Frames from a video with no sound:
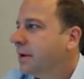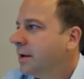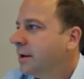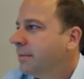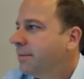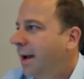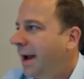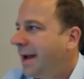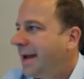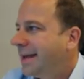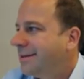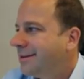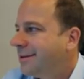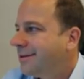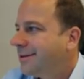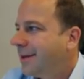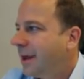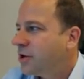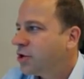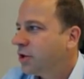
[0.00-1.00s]
back into
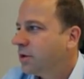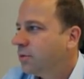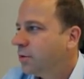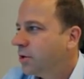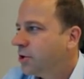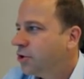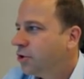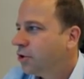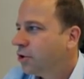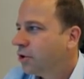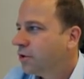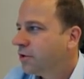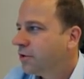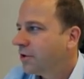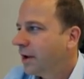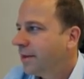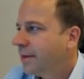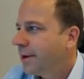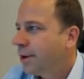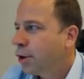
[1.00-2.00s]
session, which you could
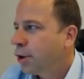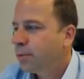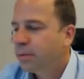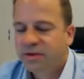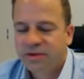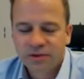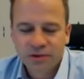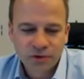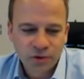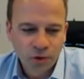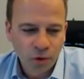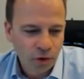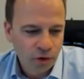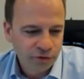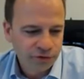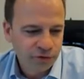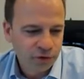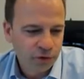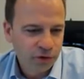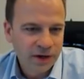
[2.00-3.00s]
say then opens the door
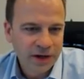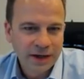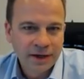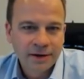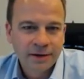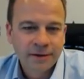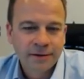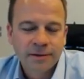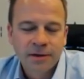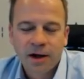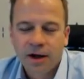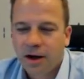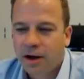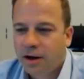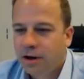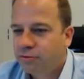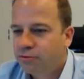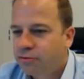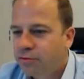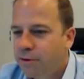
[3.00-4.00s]
for the
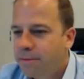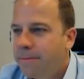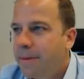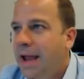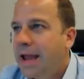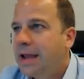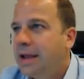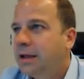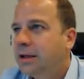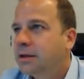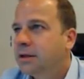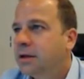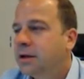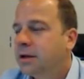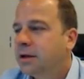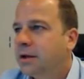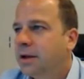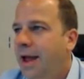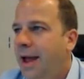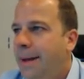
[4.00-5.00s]
uh, Remain
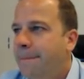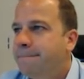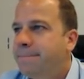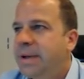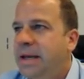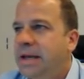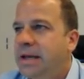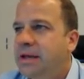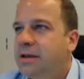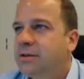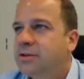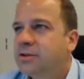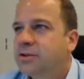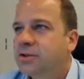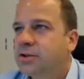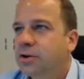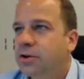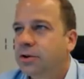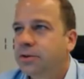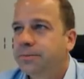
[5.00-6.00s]
M Ps
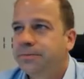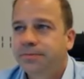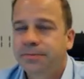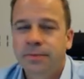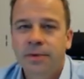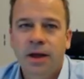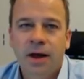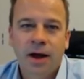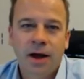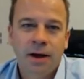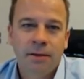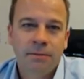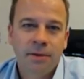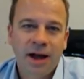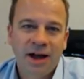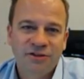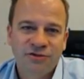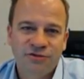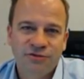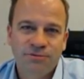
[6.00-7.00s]
to um,
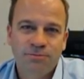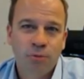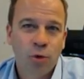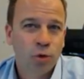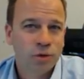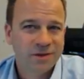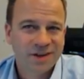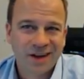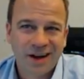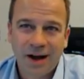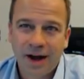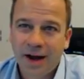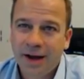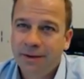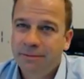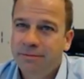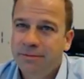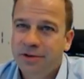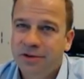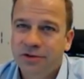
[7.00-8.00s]
have more
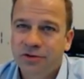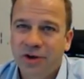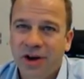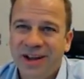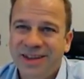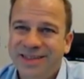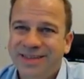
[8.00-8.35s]
time to try and